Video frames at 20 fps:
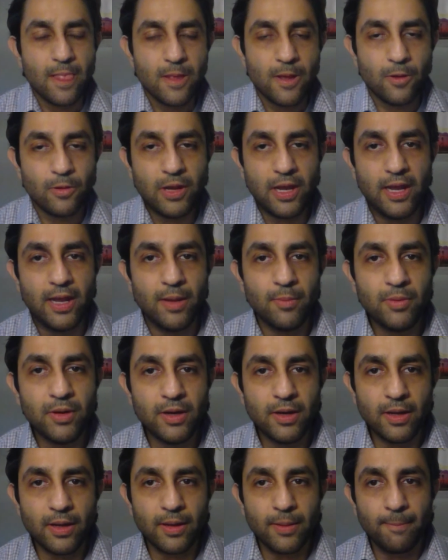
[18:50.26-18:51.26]
Okay, I'm
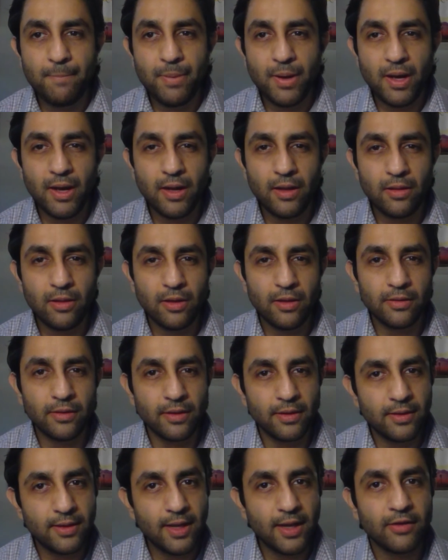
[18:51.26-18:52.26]
going to pile on
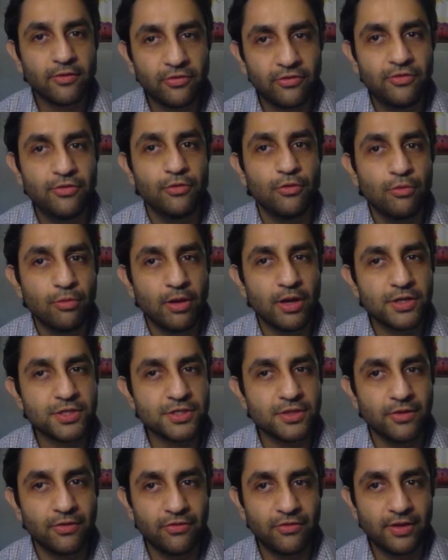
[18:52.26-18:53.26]
the next 2
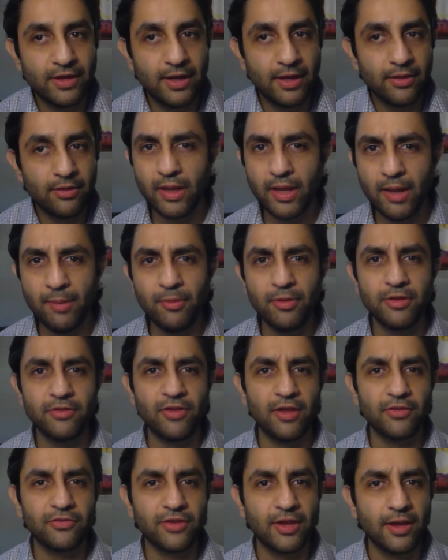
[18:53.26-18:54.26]
questions together. Emily's
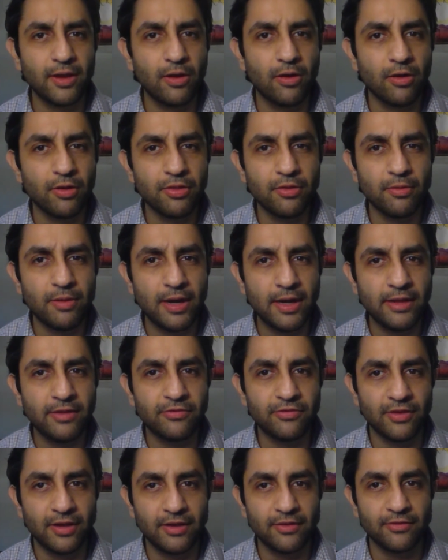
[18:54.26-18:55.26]
asking, are there any
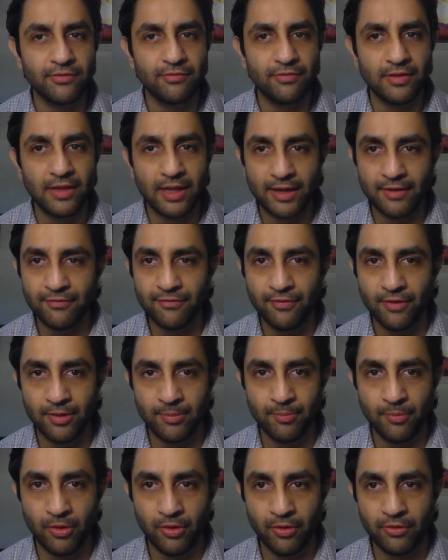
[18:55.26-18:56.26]
signs of life
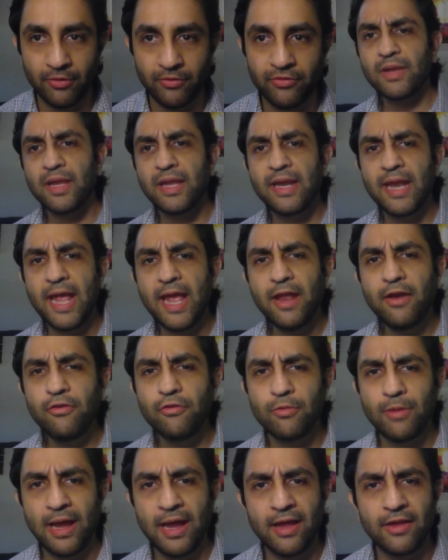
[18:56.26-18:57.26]
on Mars? And
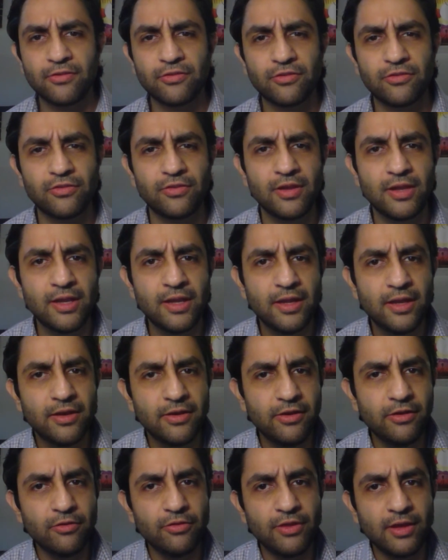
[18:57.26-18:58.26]
Andrew asks,
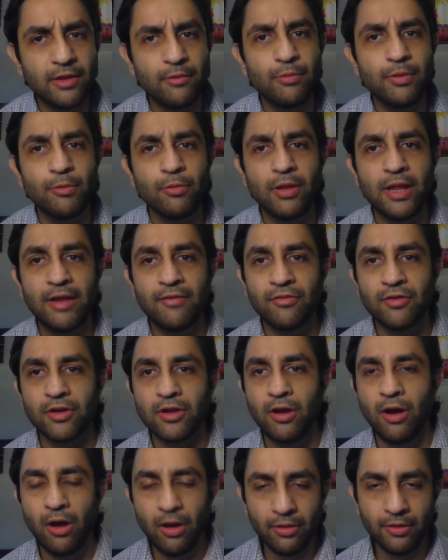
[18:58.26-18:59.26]
do you think we will ever
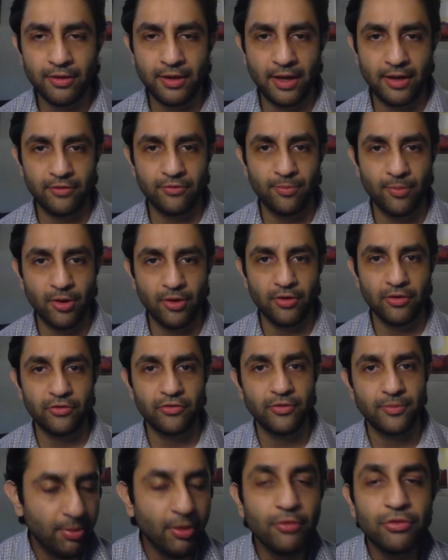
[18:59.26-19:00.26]
colonize
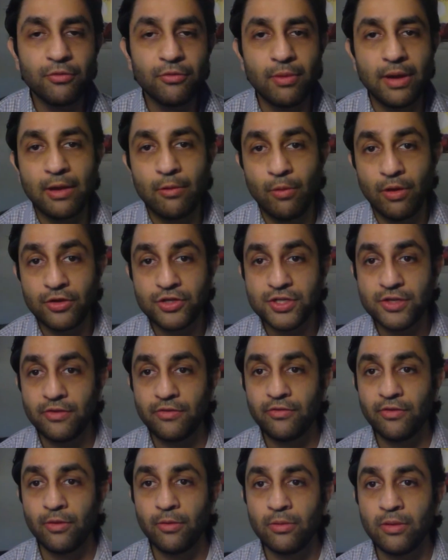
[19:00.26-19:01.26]
Mars? Both great
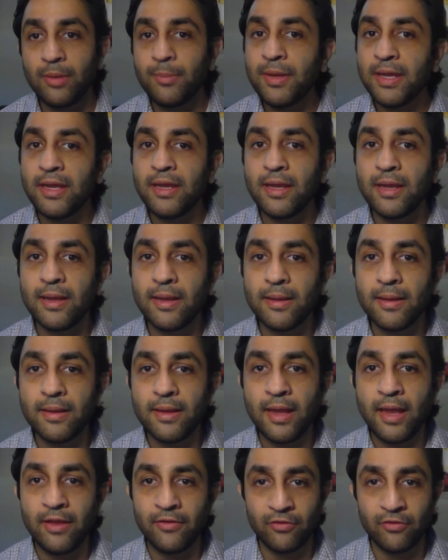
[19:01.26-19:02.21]
questions. So let me answer